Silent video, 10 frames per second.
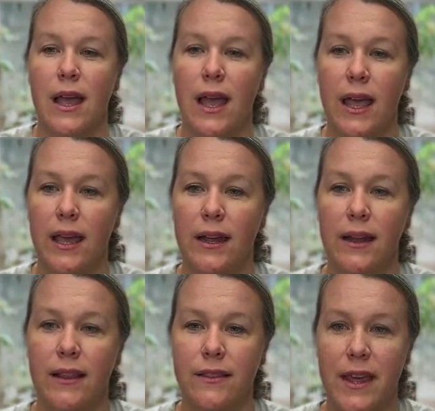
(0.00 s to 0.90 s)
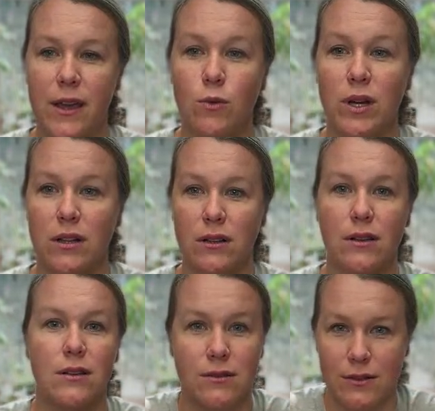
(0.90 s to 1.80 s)
and they
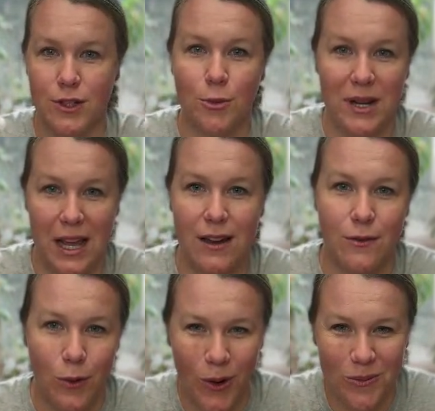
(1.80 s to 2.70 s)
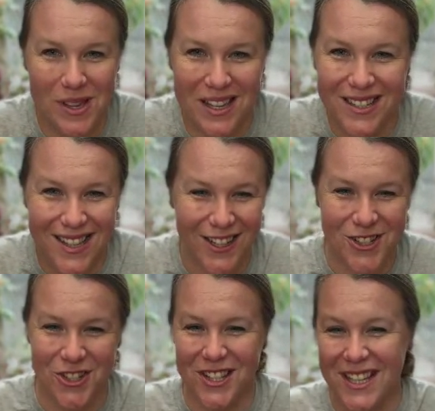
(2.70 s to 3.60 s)
will terminate it for me
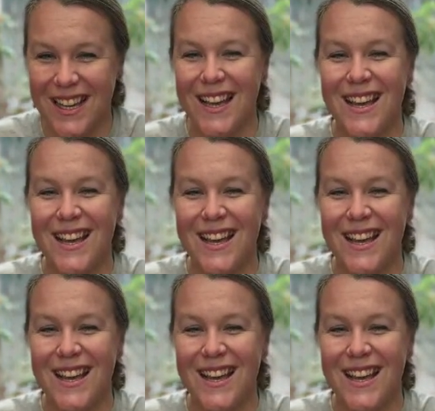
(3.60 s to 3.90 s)
essentially.